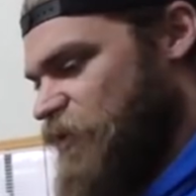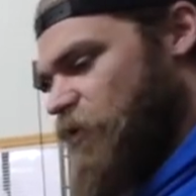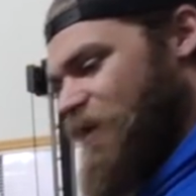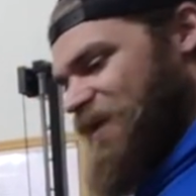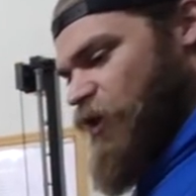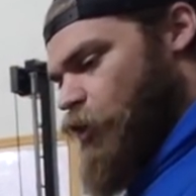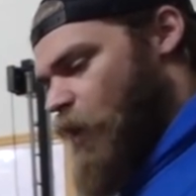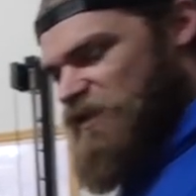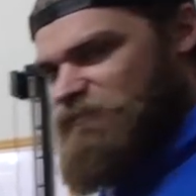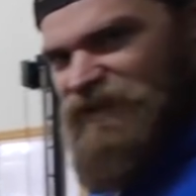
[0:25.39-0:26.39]
So the
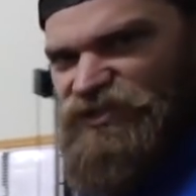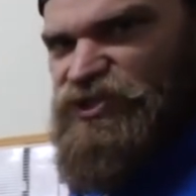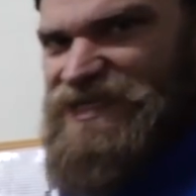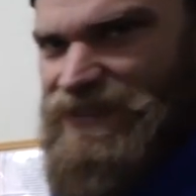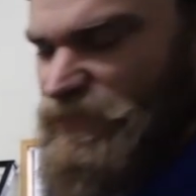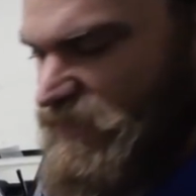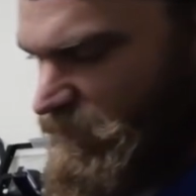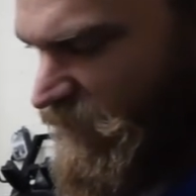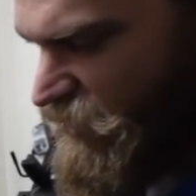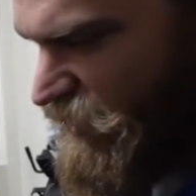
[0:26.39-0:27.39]
cross bench
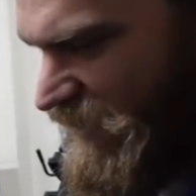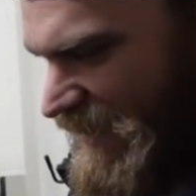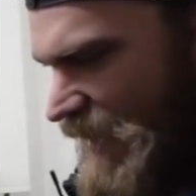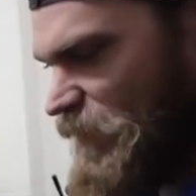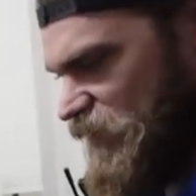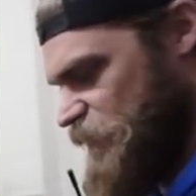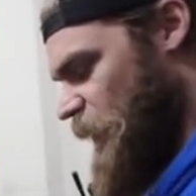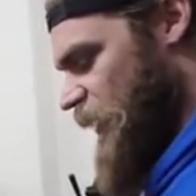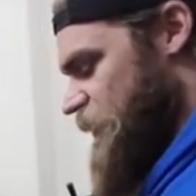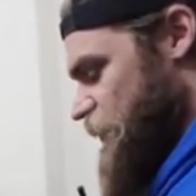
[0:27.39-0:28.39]
dips, much as the name
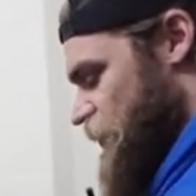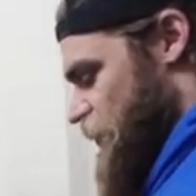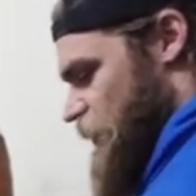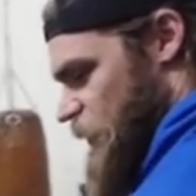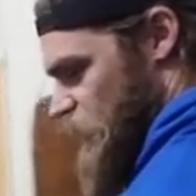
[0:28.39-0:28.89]
explains,